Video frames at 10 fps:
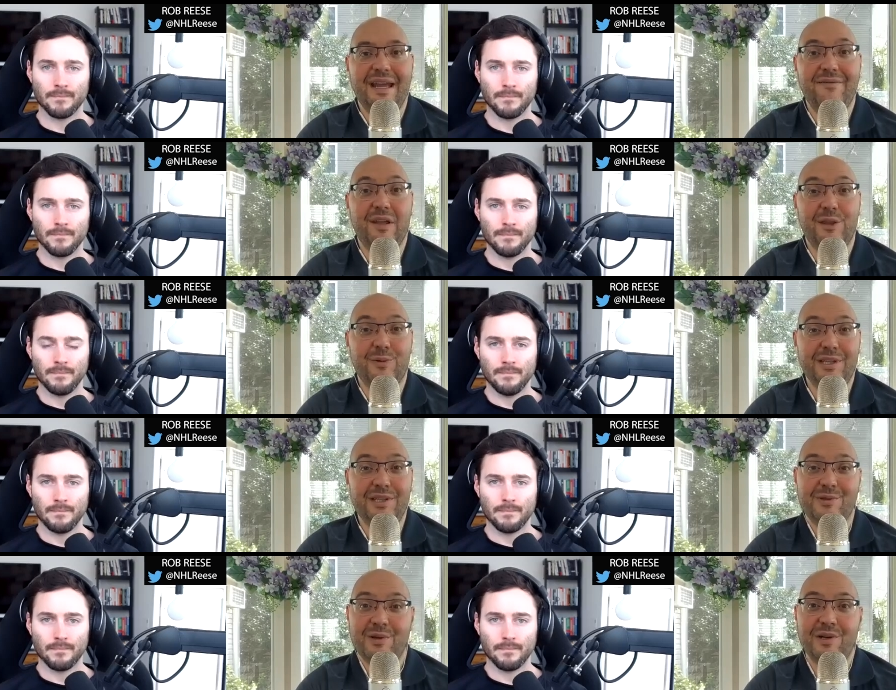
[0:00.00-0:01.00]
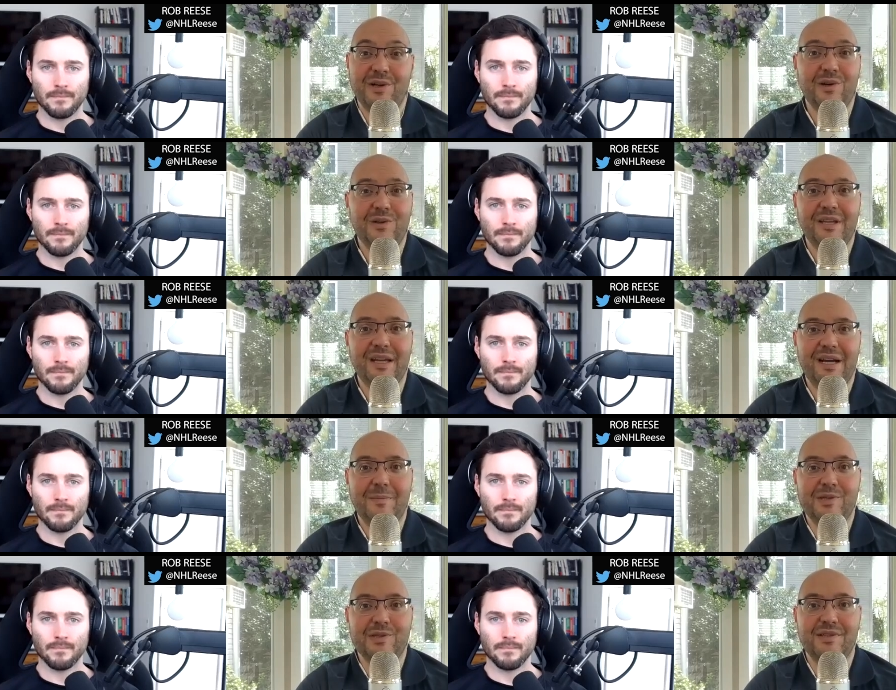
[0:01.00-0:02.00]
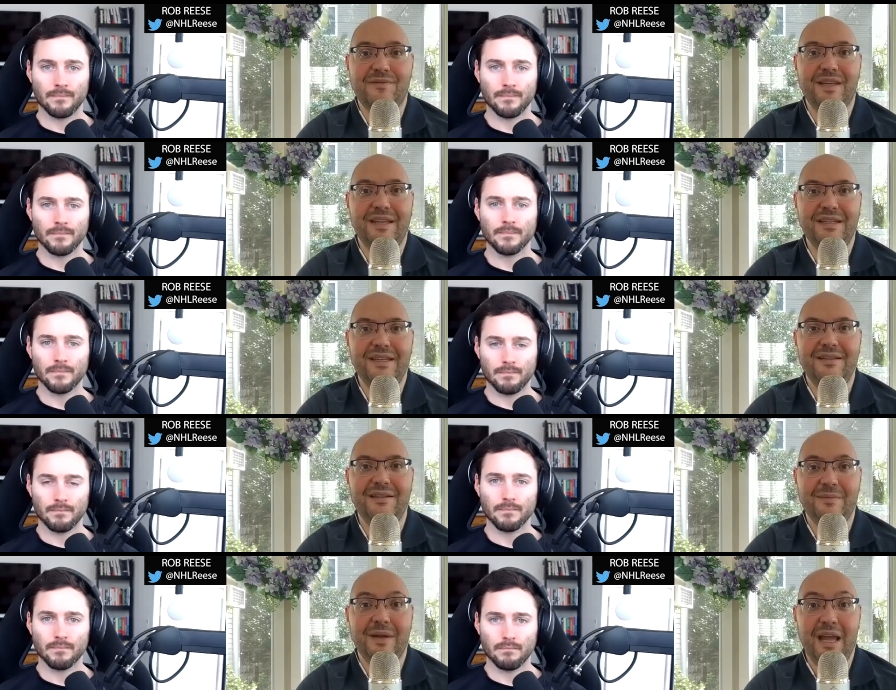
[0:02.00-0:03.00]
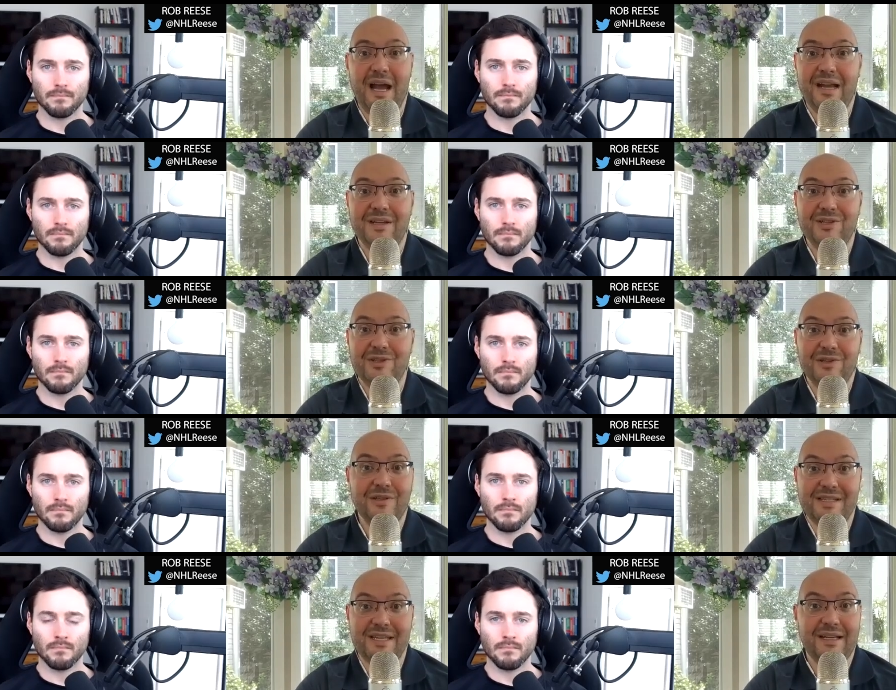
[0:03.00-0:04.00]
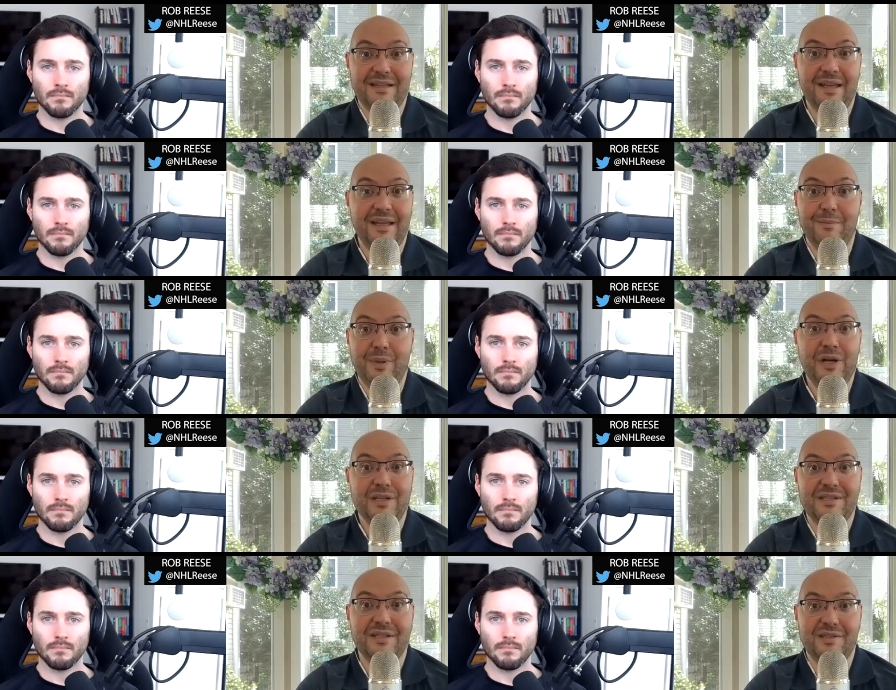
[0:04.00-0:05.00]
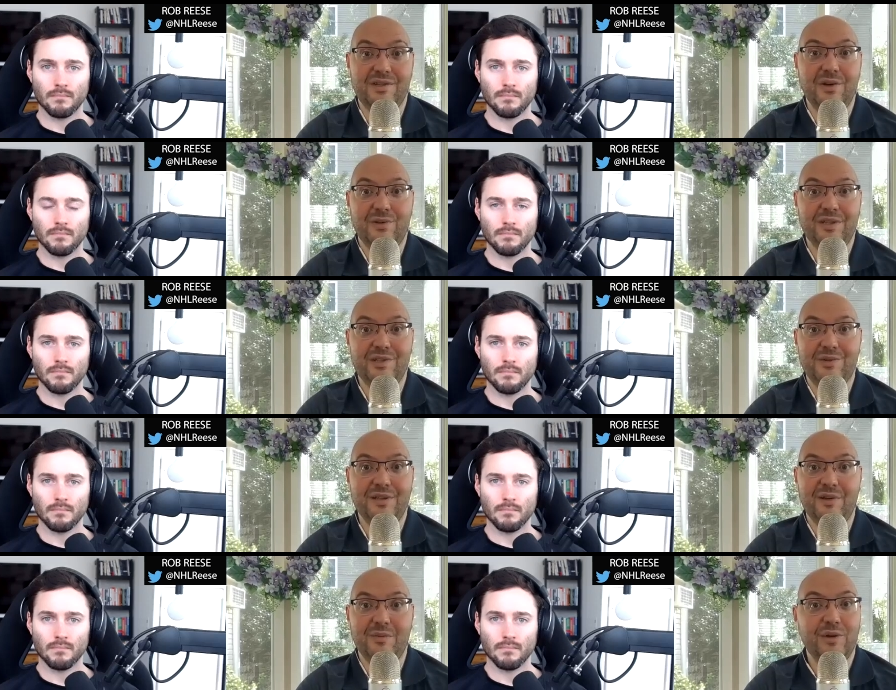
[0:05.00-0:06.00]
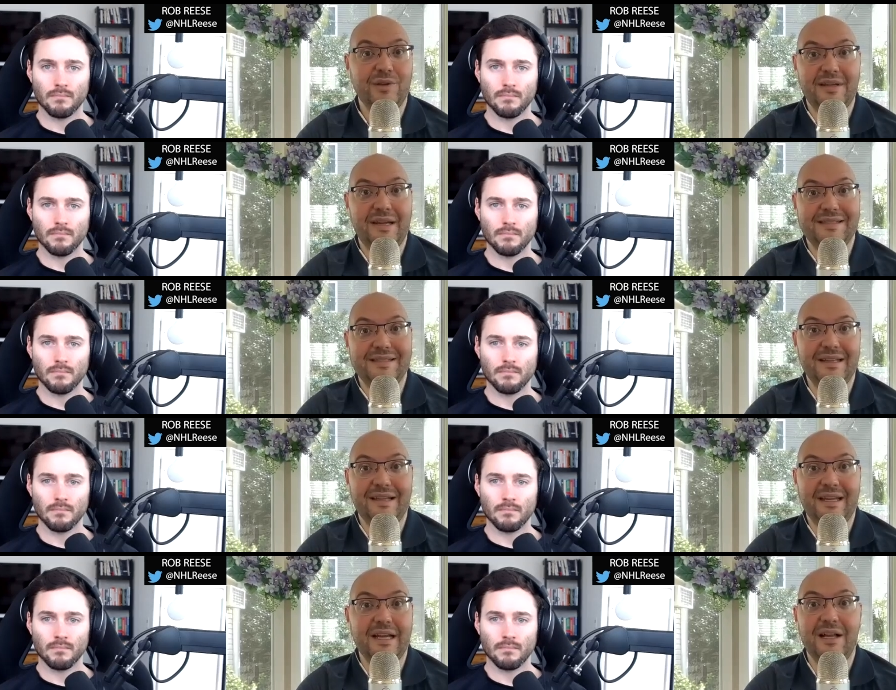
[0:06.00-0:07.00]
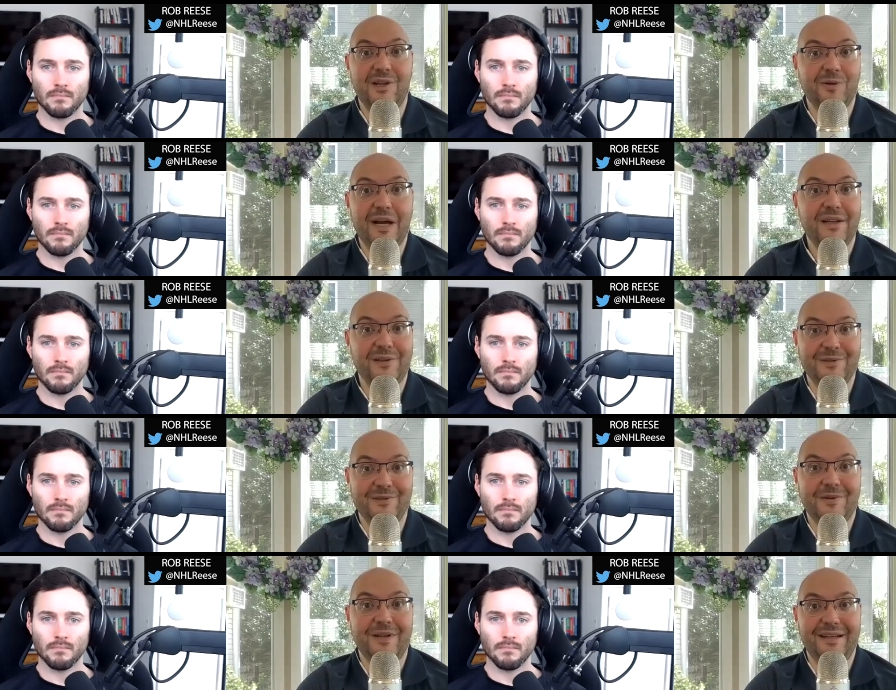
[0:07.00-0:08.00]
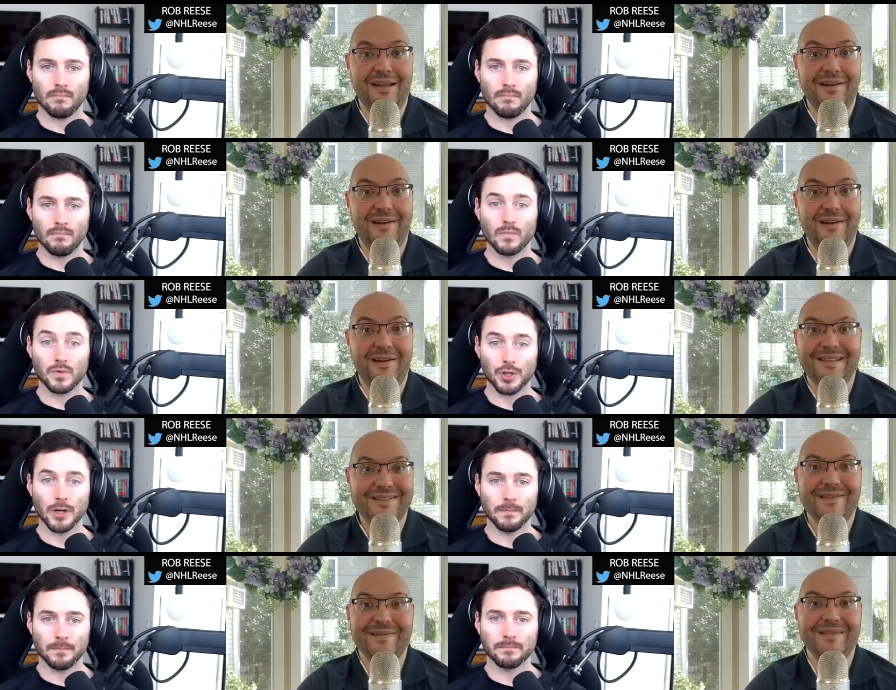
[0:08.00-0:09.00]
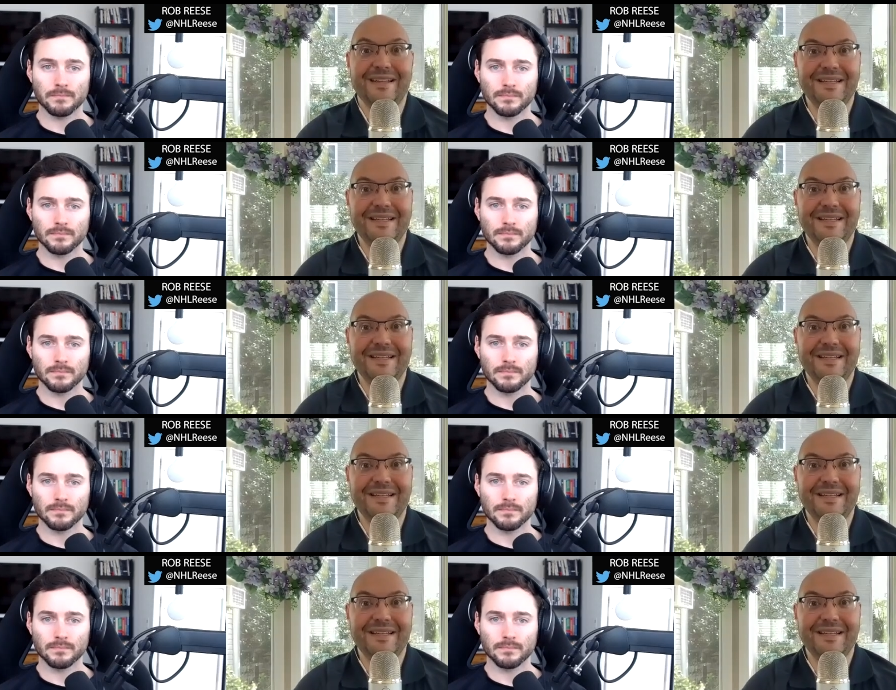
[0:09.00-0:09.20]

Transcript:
Speaker 1: having three strong goalie options if they need them. I sure as heck like Boston's goalie trio more than I say like Colorado's right now. Sure. So like